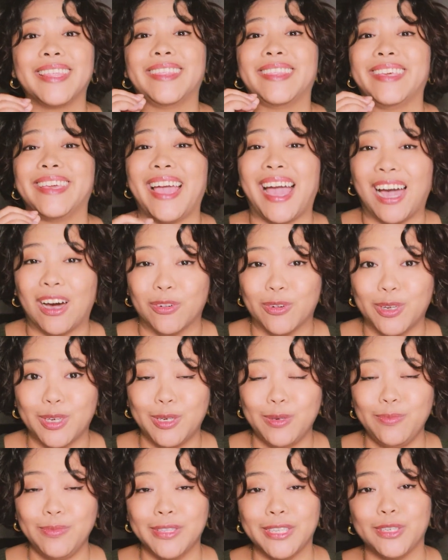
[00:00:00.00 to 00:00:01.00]
the
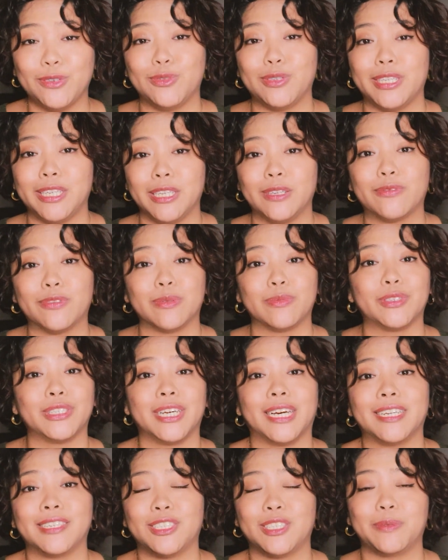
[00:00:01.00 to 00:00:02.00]
outcome that you need from
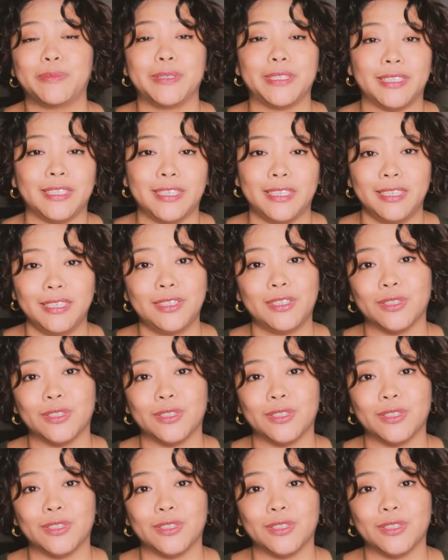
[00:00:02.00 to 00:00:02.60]
ChatGPT.